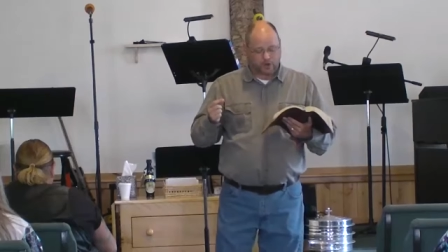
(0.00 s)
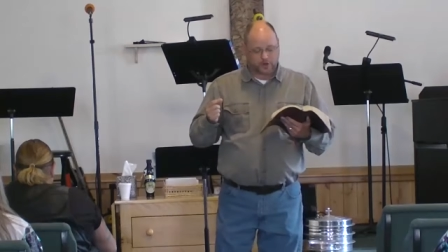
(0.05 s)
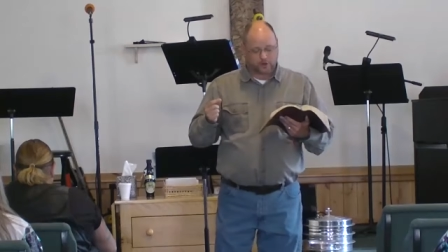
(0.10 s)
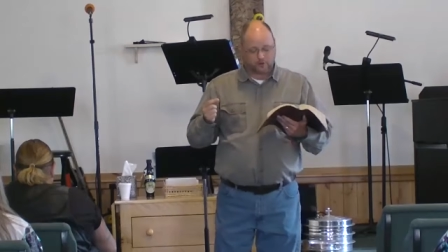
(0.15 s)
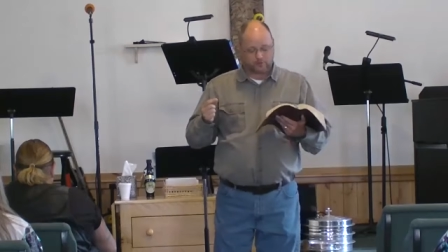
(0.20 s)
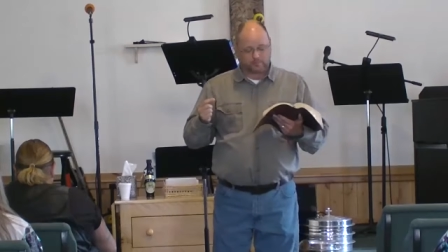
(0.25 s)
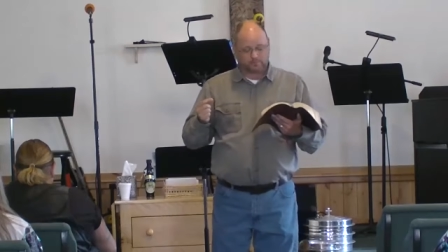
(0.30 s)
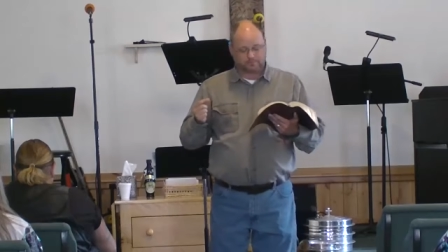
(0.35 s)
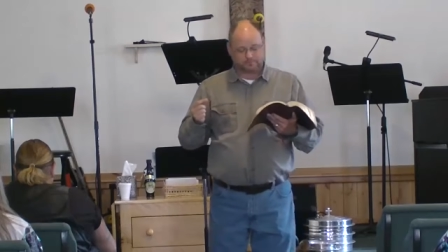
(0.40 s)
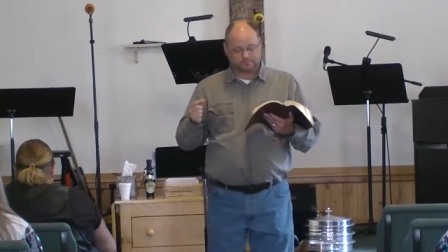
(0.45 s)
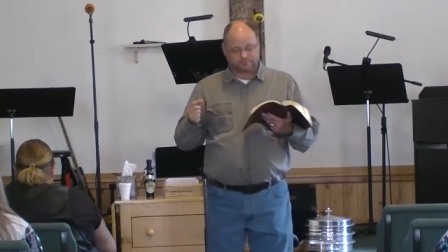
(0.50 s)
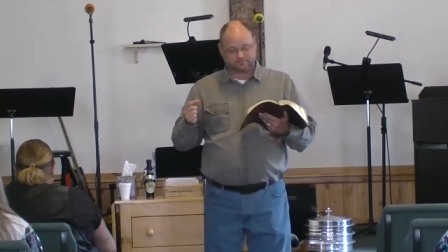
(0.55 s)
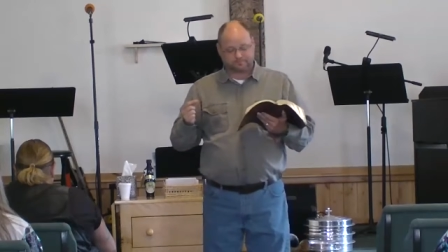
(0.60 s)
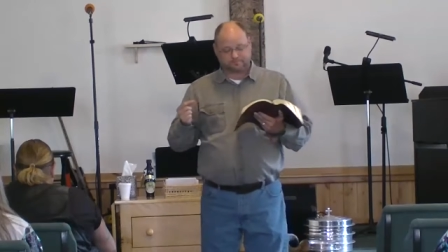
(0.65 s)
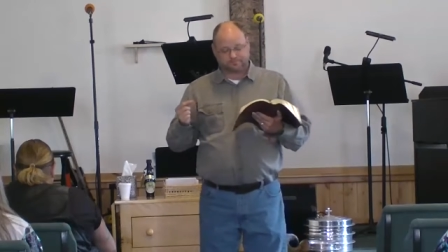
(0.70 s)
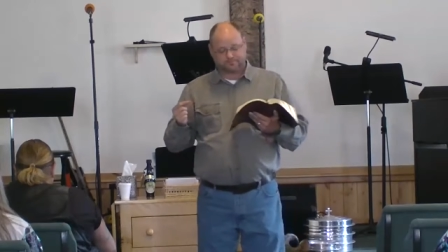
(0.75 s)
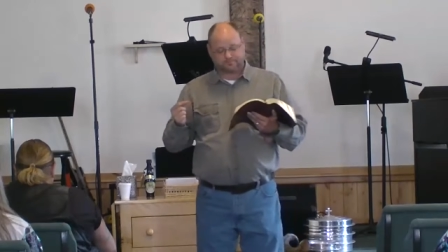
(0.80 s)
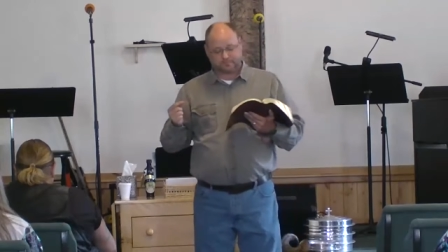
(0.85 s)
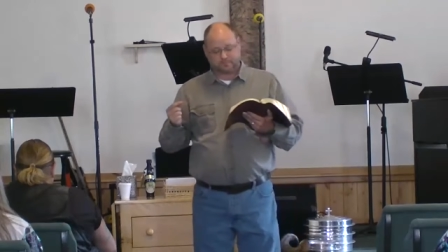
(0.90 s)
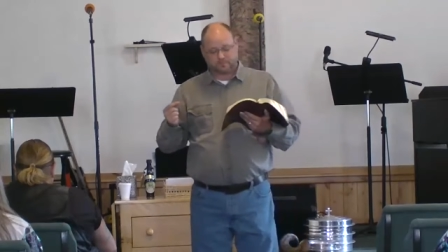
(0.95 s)
you,
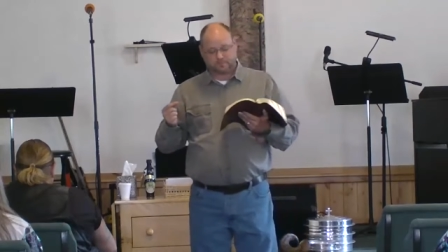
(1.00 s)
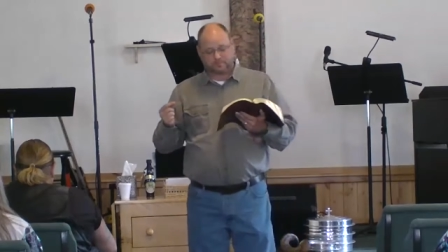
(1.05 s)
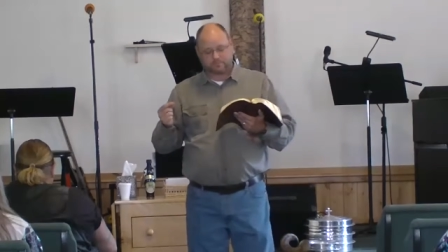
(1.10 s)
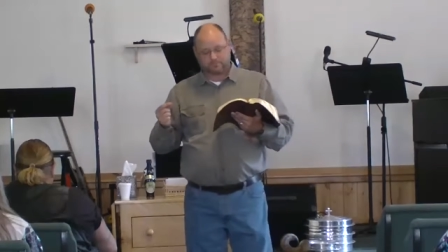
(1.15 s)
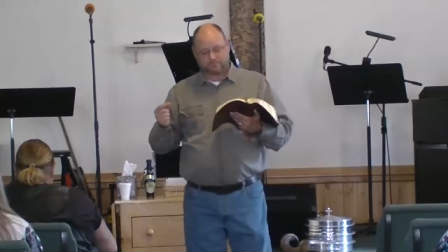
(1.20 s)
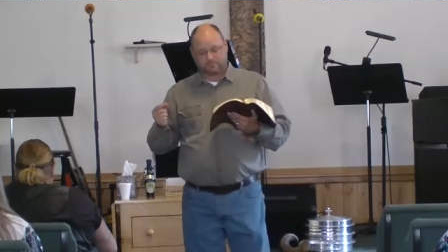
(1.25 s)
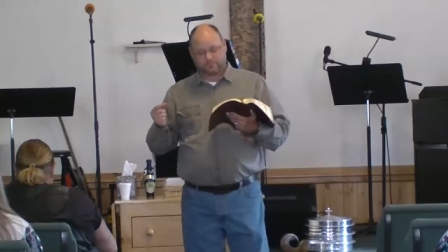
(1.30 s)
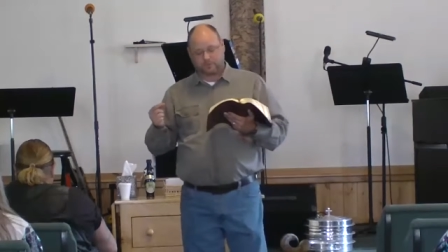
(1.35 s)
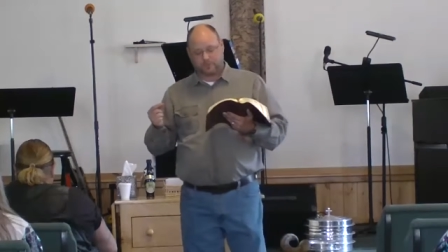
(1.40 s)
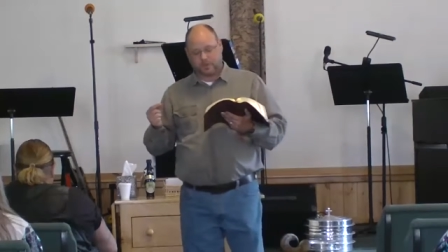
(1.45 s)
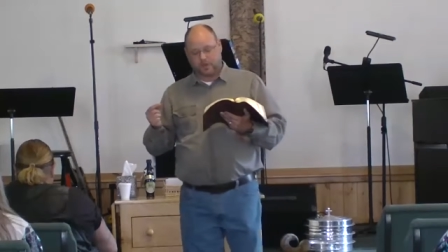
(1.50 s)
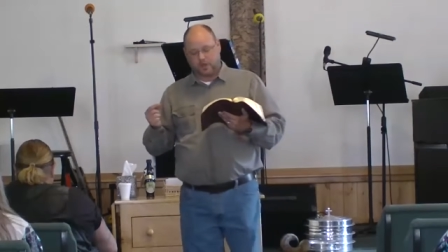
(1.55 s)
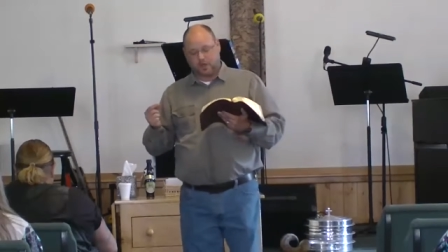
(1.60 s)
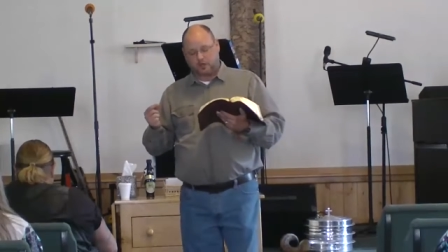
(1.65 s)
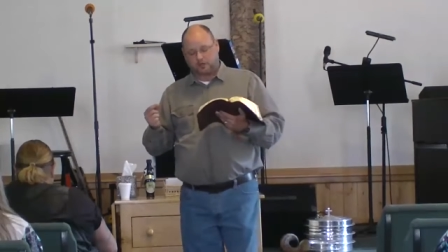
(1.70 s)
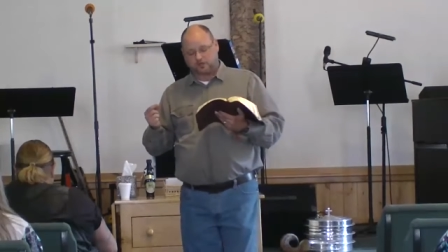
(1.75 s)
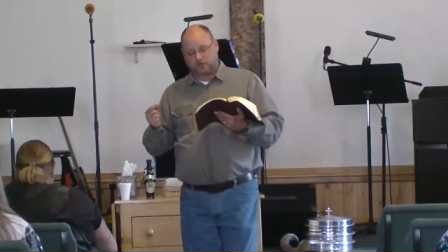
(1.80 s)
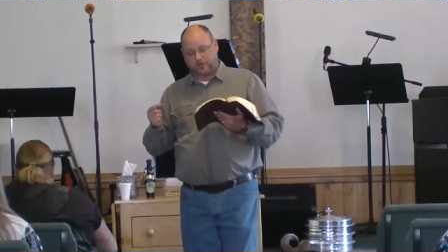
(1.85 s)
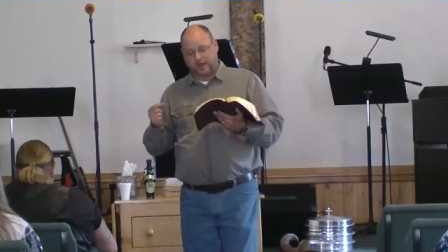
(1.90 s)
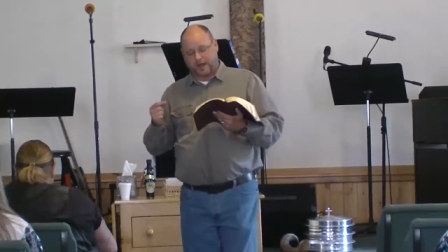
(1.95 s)

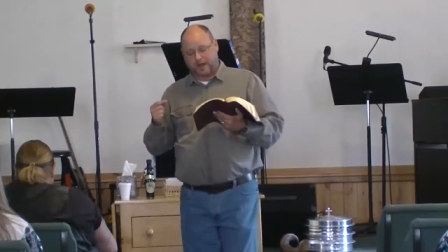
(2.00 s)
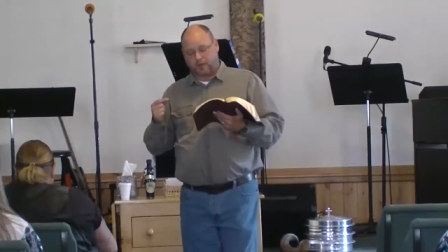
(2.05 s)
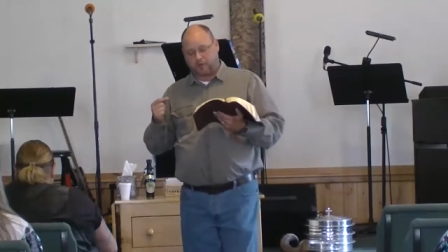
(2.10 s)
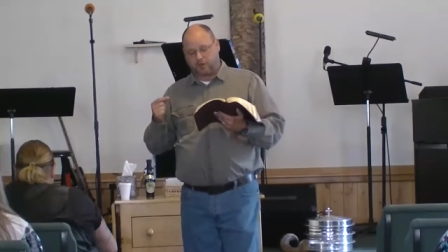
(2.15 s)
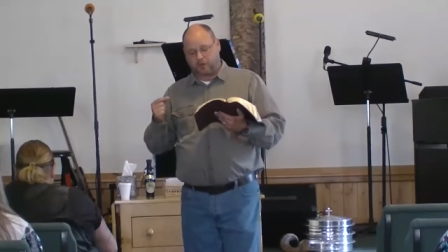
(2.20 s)
so that